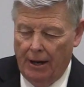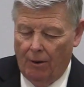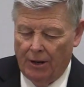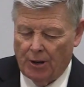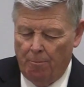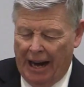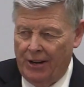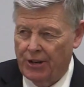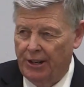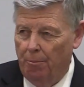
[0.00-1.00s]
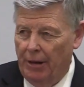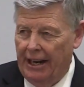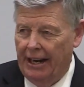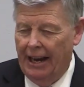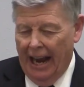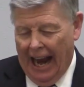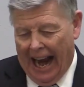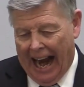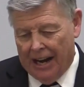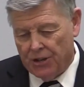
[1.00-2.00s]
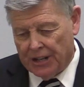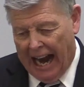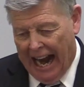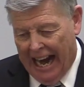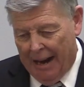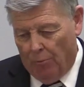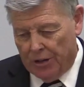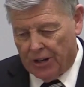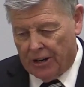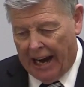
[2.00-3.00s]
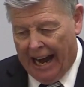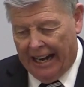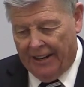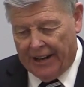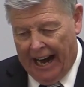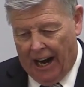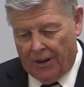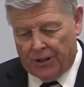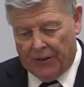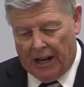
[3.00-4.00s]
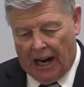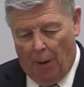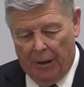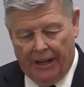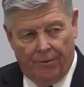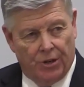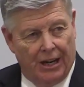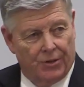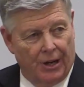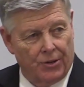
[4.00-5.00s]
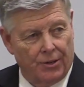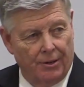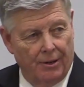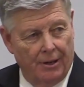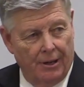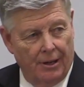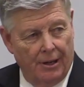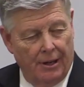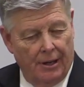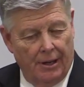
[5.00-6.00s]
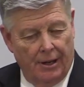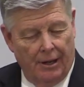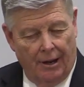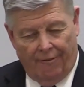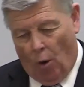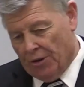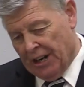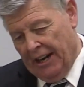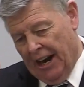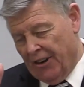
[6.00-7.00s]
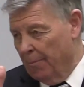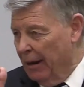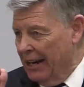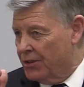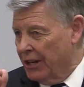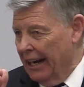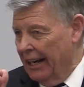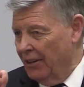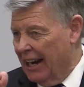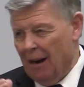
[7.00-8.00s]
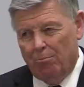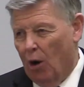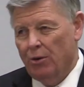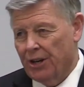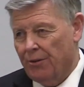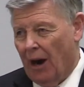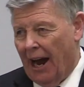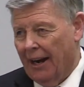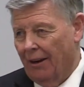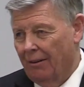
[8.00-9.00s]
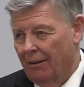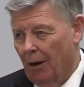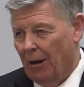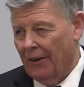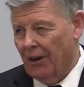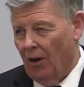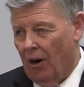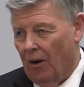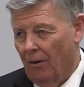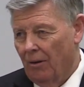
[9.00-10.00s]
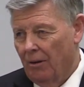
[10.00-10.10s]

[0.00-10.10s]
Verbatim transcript: It's amazing to me as time was counting down to the coming of Jesus. 1400 BC, you got Moses writing about the law.